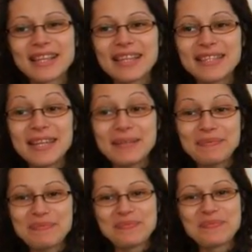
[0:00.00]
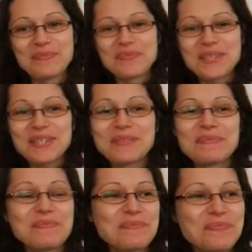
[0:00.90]
that's it. So,
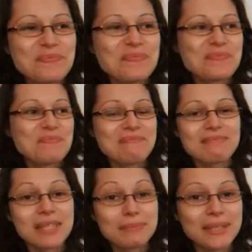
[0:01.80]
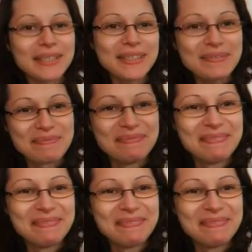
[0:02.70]
bye.